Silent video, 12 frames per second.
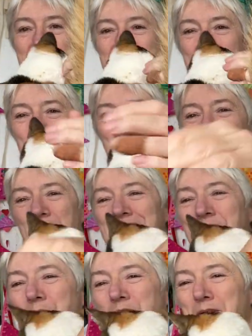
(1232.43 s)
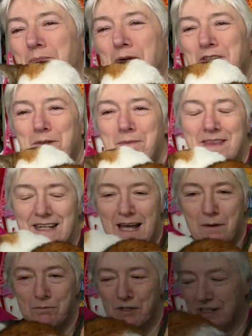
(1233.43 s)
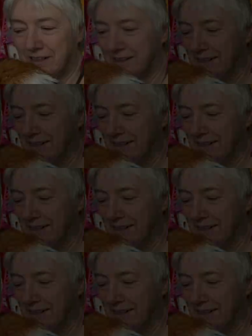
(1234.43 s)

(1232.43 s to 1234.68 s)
No, I don't want your bottom in the camera.